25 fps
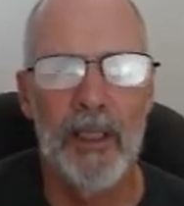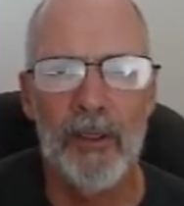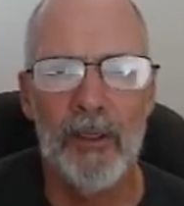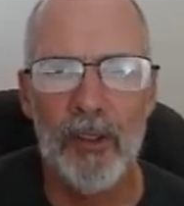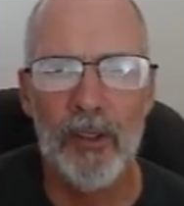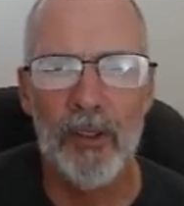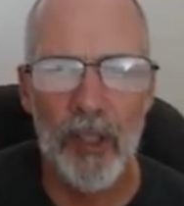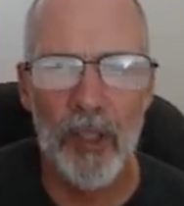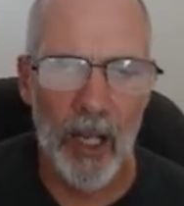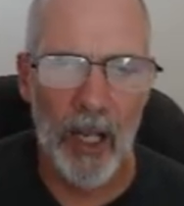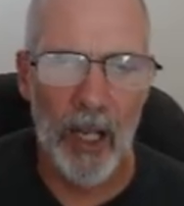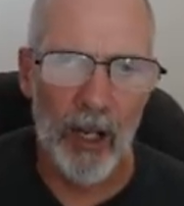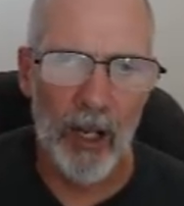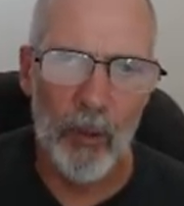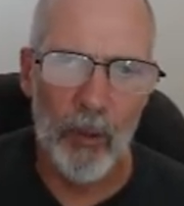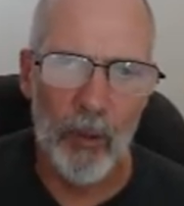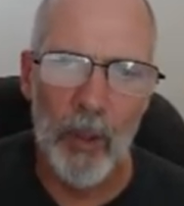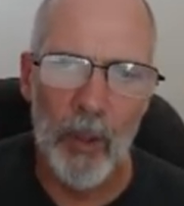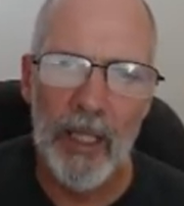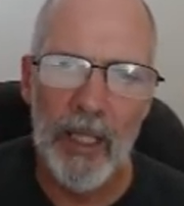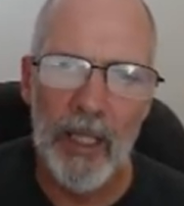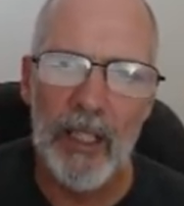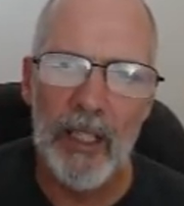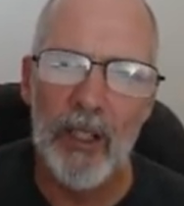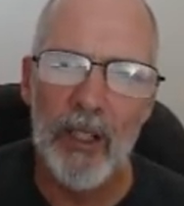So
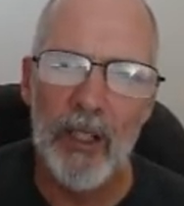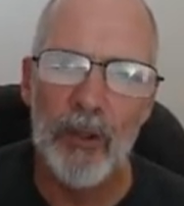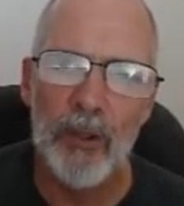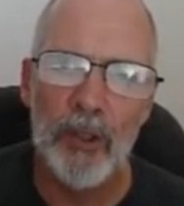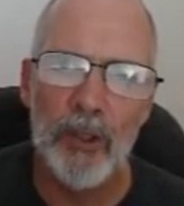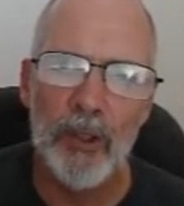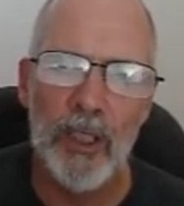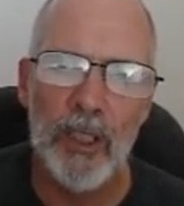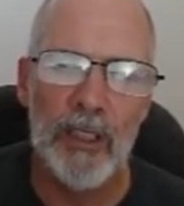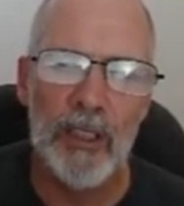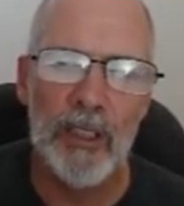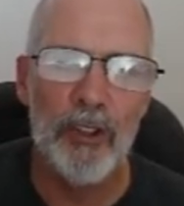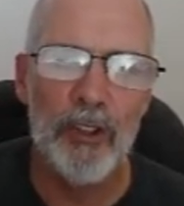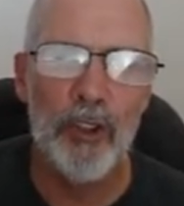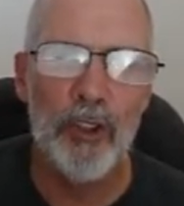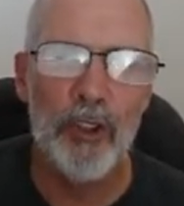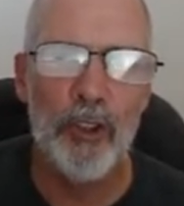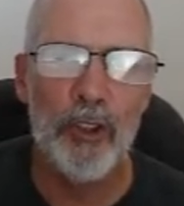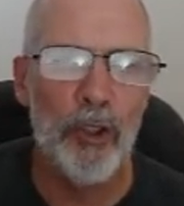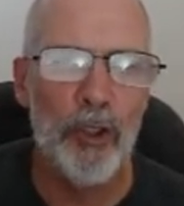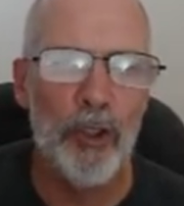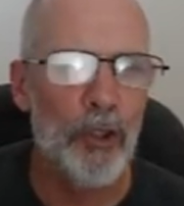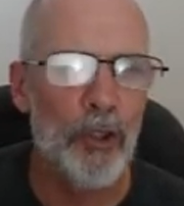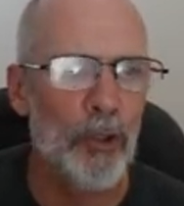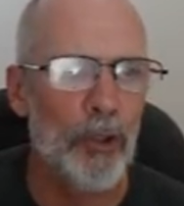we're using
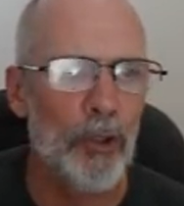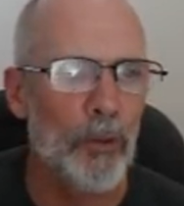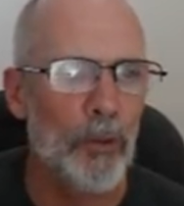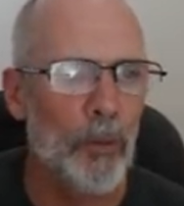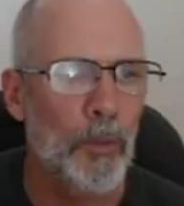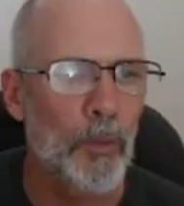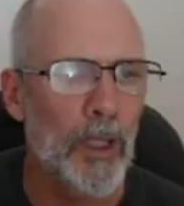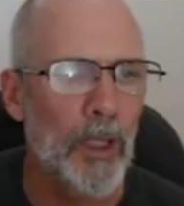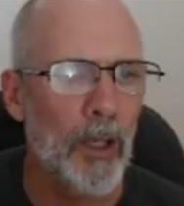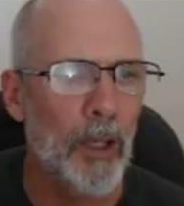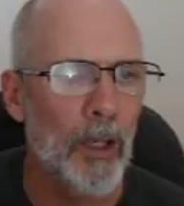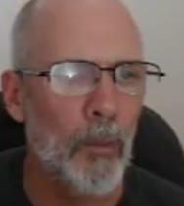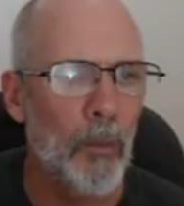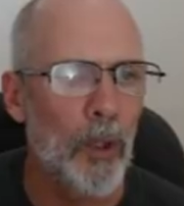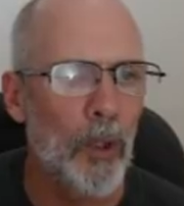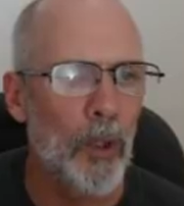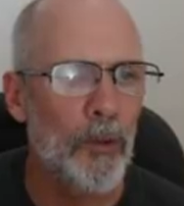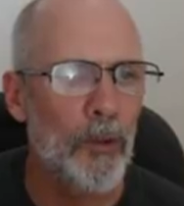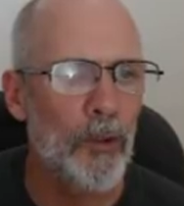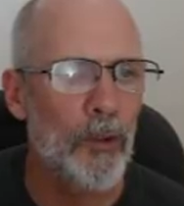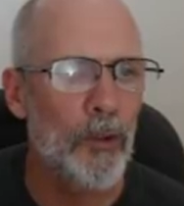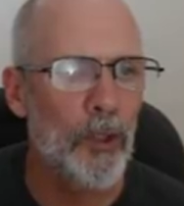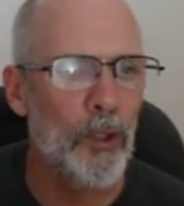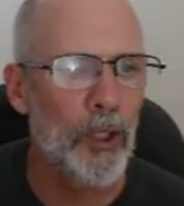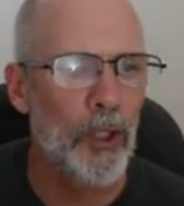shouldn't. We don't
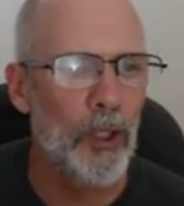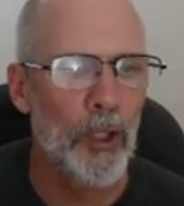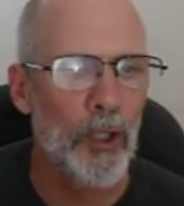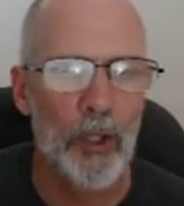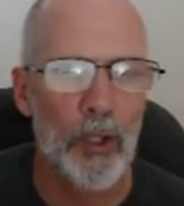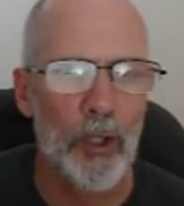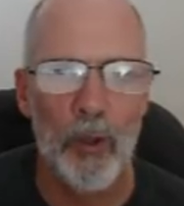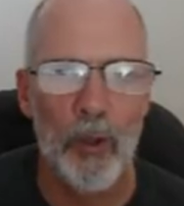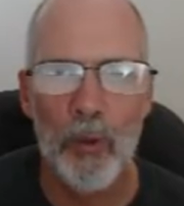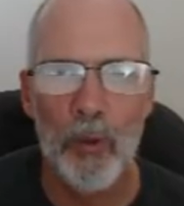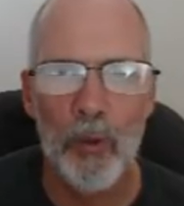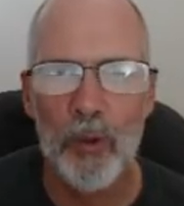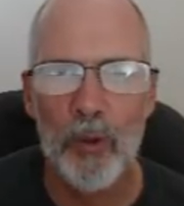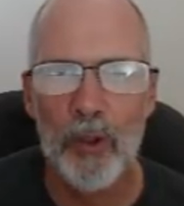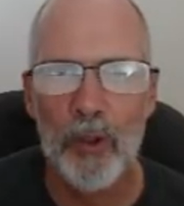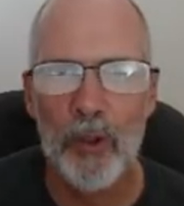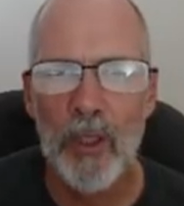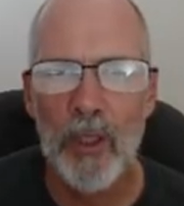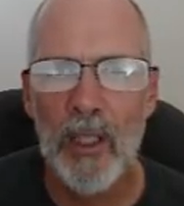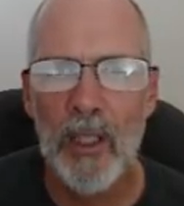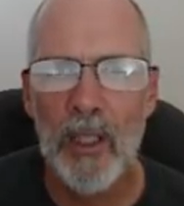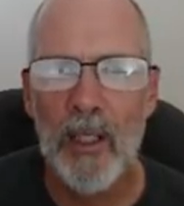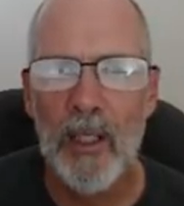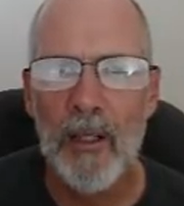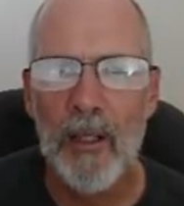want to use,
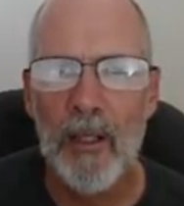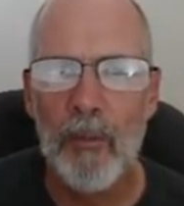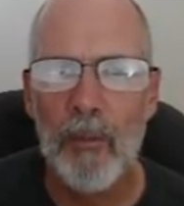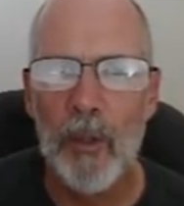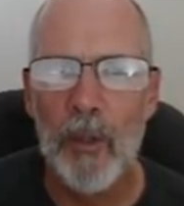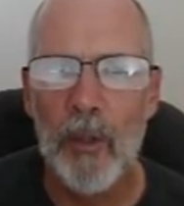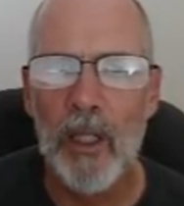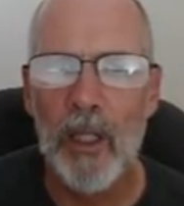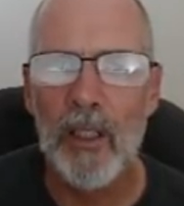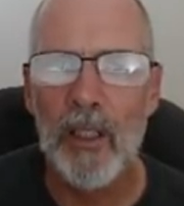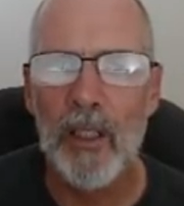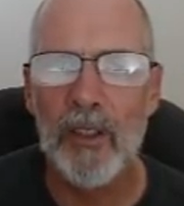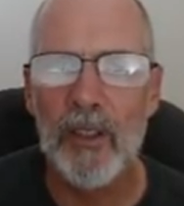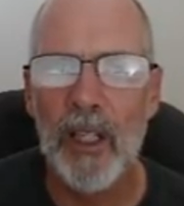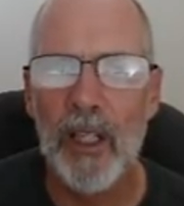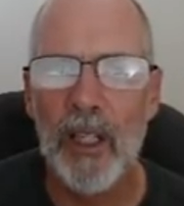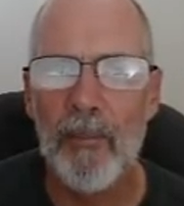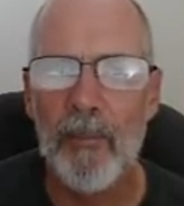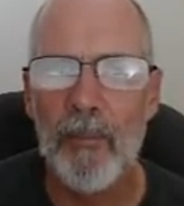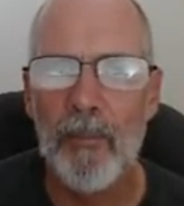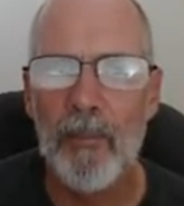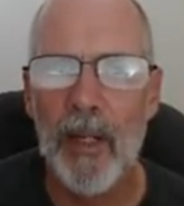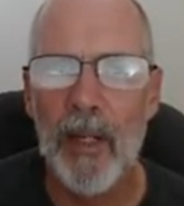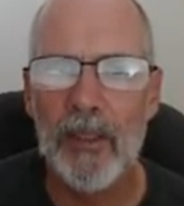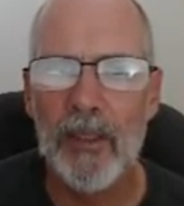we can't
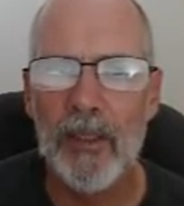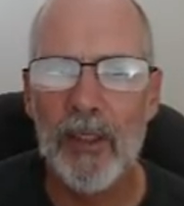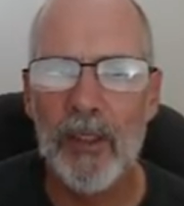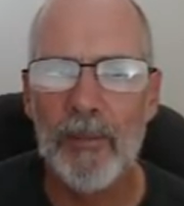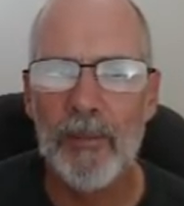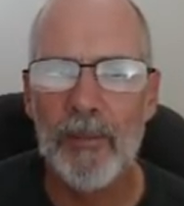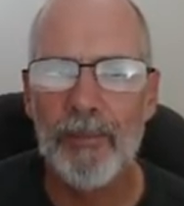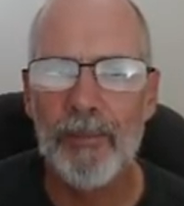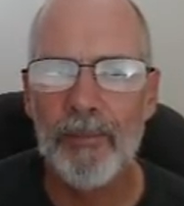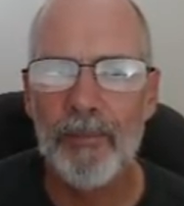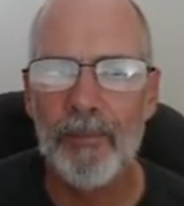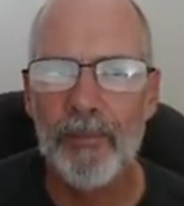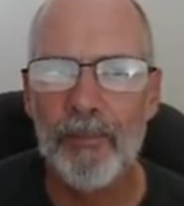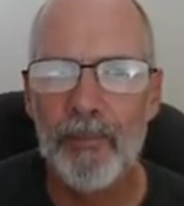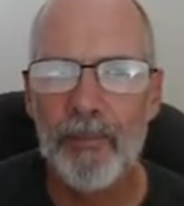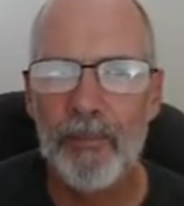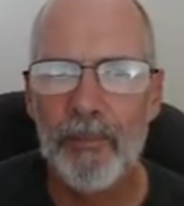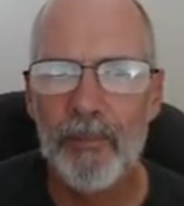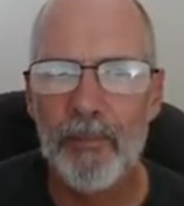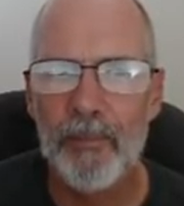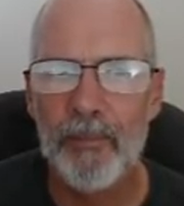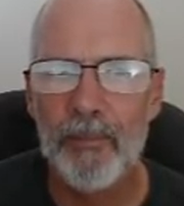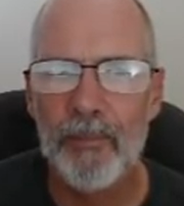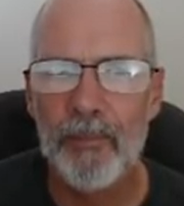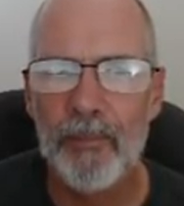say mustn't,
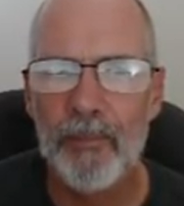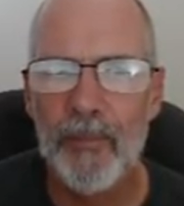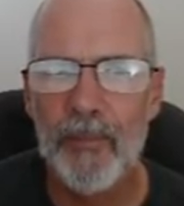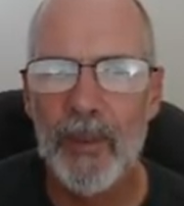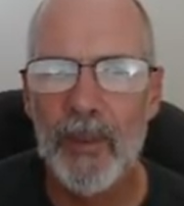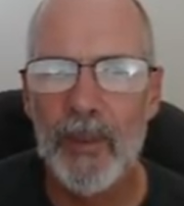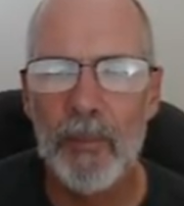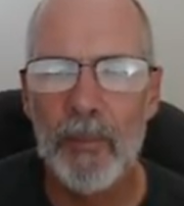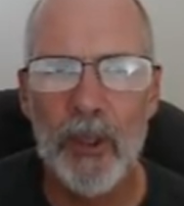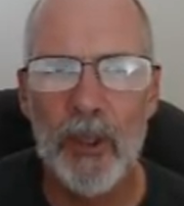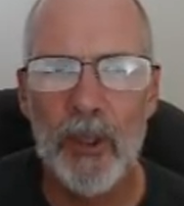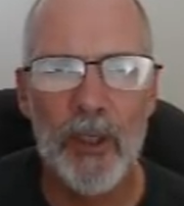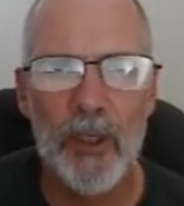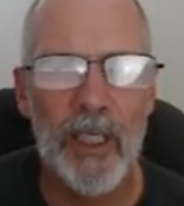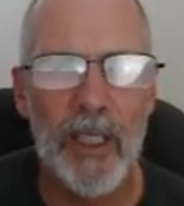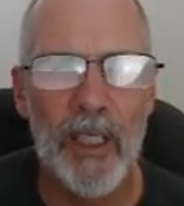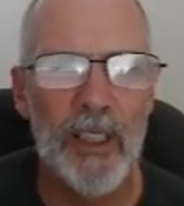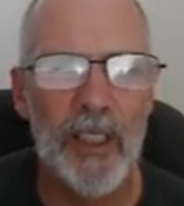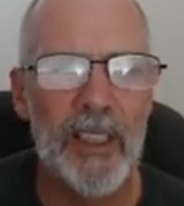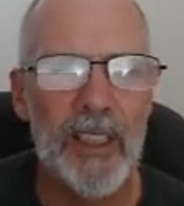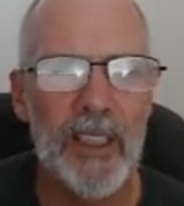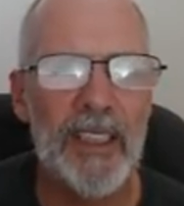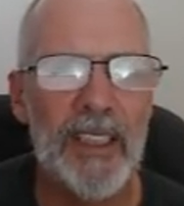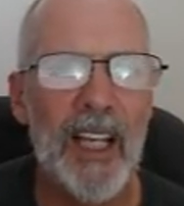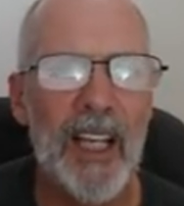because
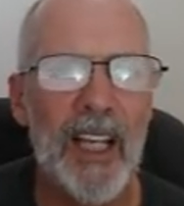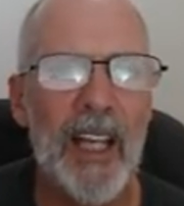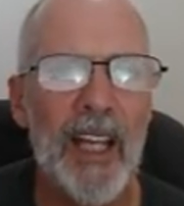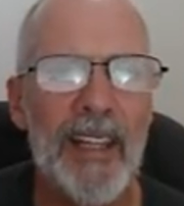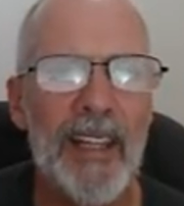here it says